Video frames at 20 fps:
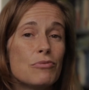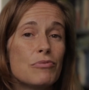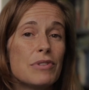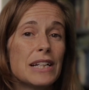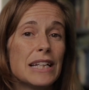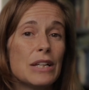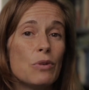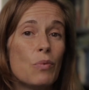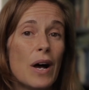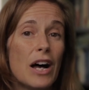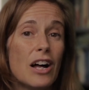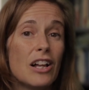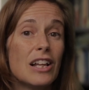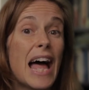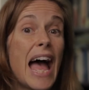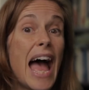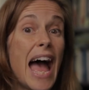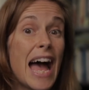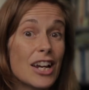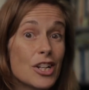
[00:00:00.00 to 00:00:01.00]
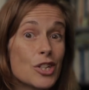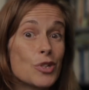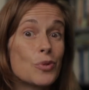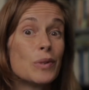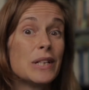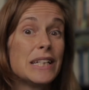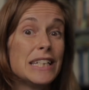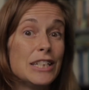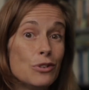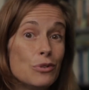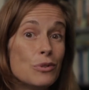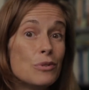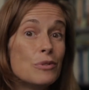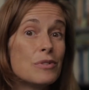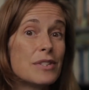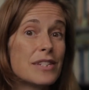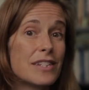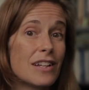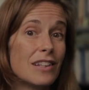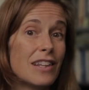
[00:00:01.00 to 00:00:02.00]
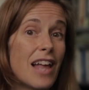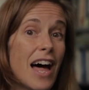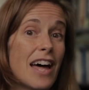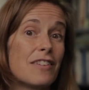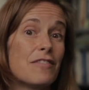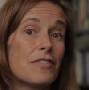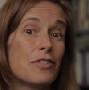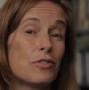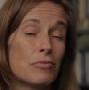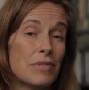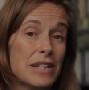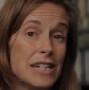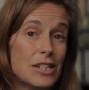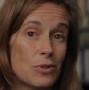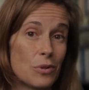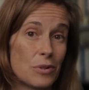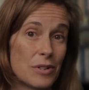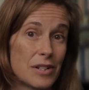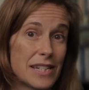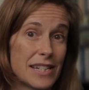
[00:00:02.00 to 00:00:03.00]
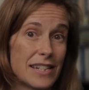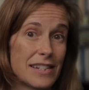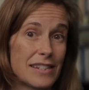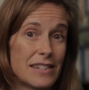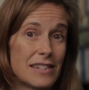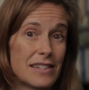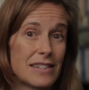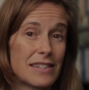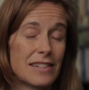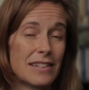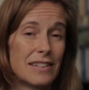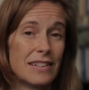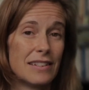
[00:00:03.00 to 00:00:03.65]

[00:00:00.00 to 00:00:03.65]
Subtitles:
really well actually used a lot of the resources.